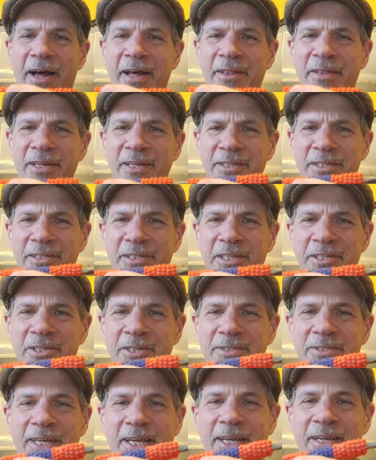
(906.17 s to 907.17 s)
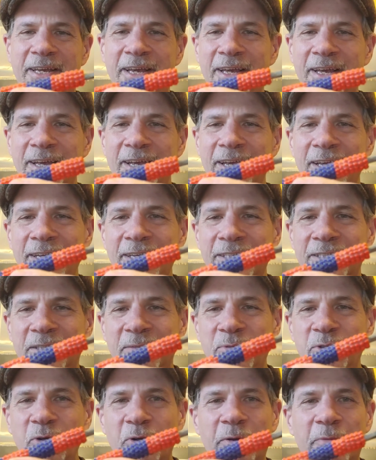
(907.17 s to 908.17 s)
This looks like
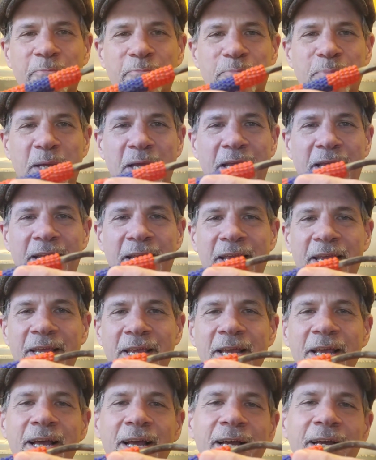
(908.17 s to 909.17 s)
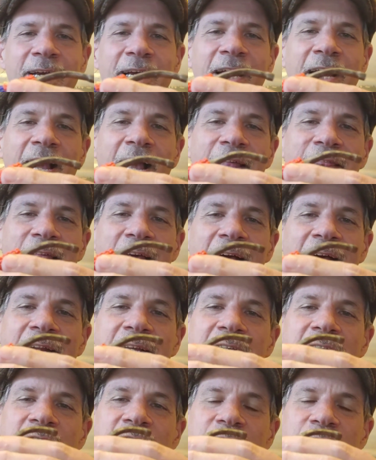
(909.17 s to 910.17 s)
some sort of beading that
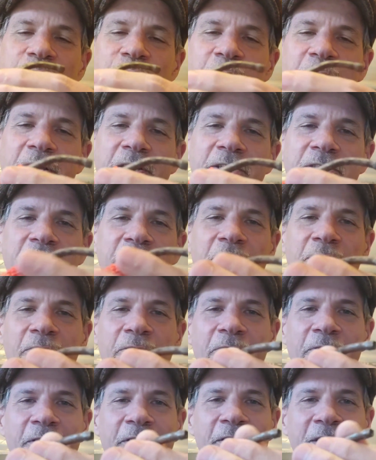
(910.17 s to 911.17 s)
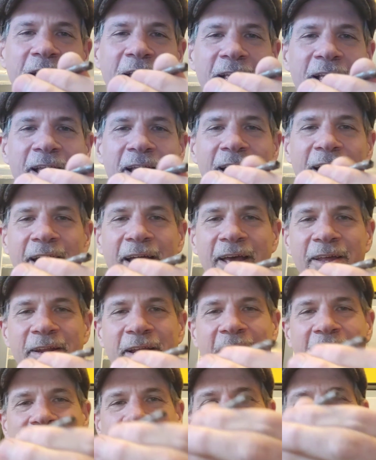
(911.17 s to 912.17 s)
is really secured,
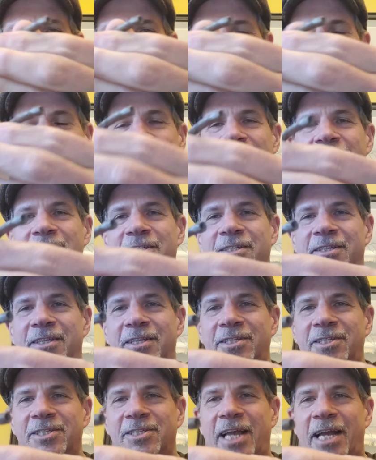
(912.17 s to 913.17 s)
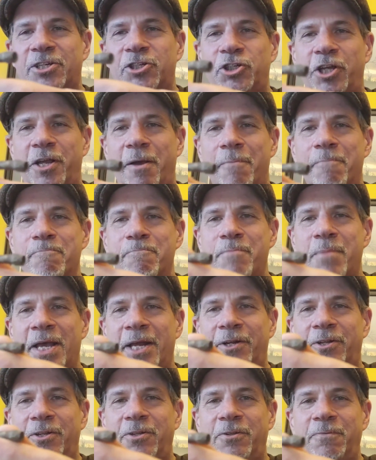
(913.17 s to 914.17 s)
and I think this is actually a
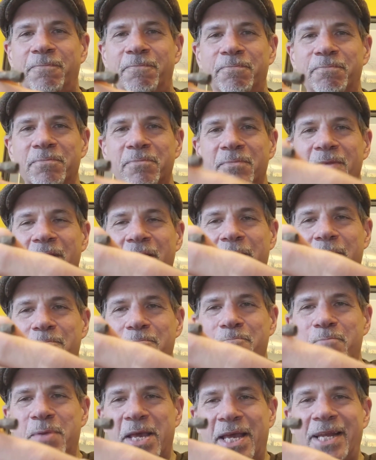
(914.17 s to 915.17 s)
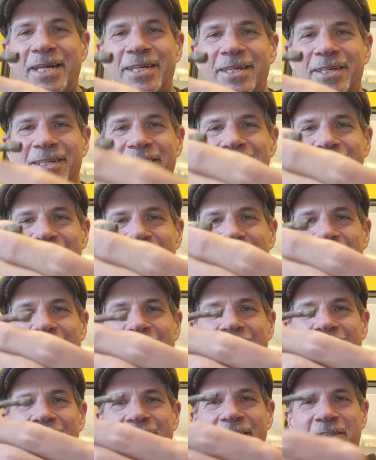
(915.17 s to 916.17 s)
metal bit.
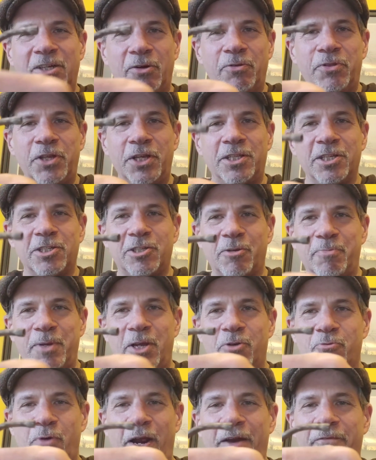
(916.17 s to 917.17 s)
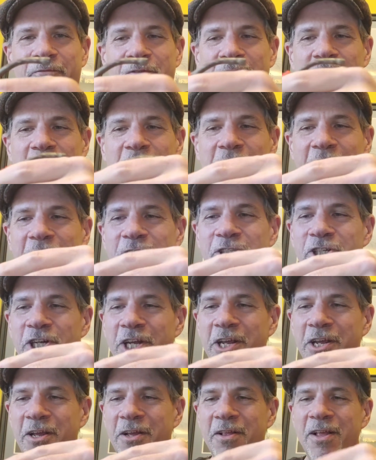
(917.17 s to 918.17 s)
I don't think this will be great for
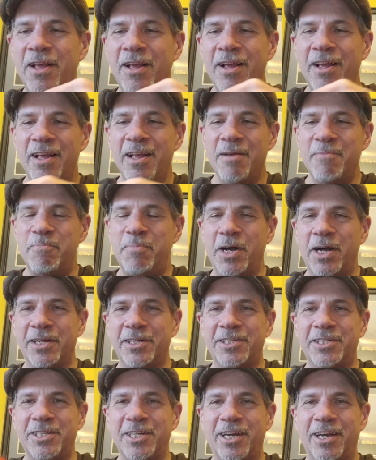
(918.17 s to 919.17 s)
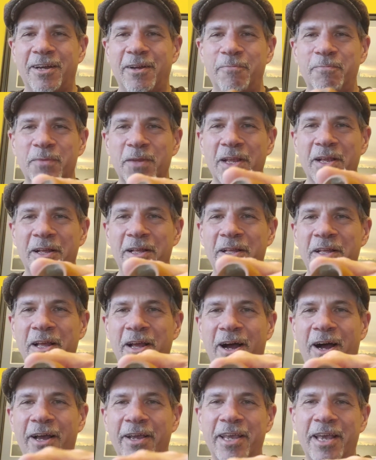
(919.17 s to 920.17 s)
clenching, but
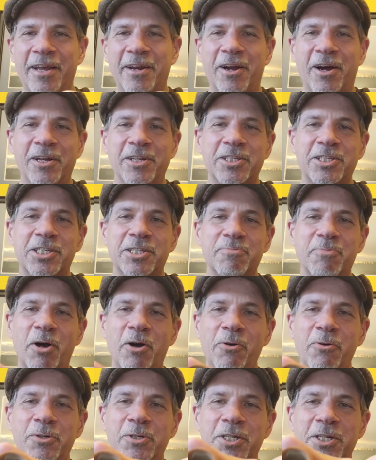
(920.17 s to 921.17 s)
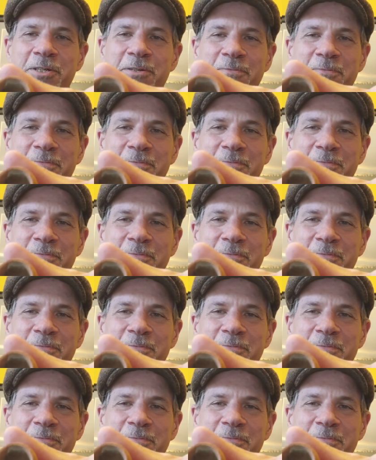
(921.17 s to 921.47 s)
again, unsmoked.